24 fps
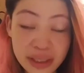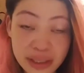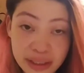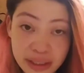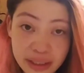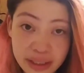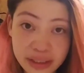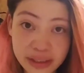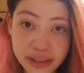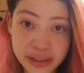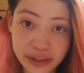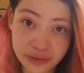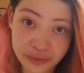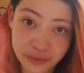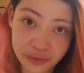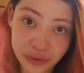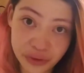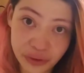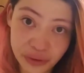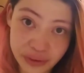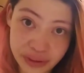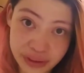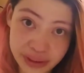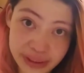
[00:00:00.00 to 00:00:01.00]
That I suffered
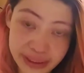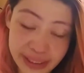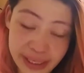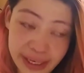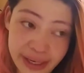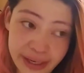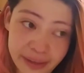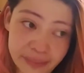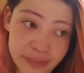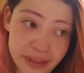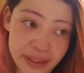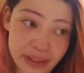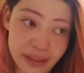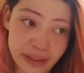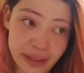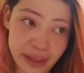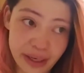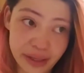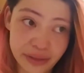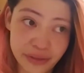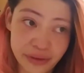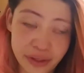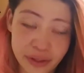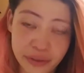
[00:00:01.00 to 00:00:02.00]
all this time, and
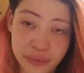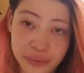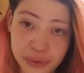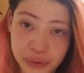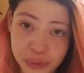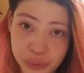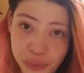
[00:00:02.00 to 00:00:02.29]
I thought it